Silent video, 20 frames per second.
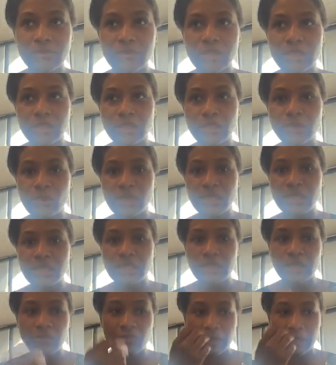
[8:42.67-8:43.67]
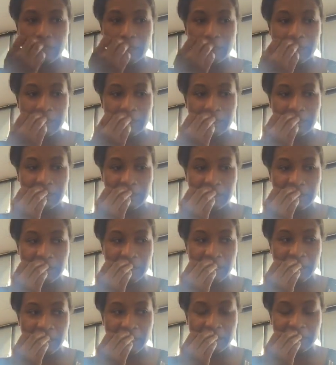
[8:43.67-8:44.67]
The sweetness of it is,
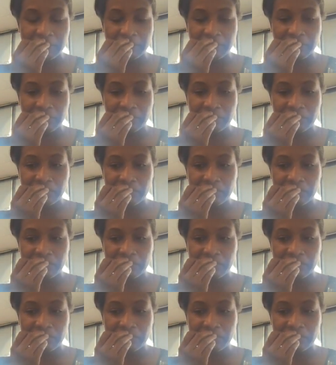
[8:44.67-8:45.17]
um,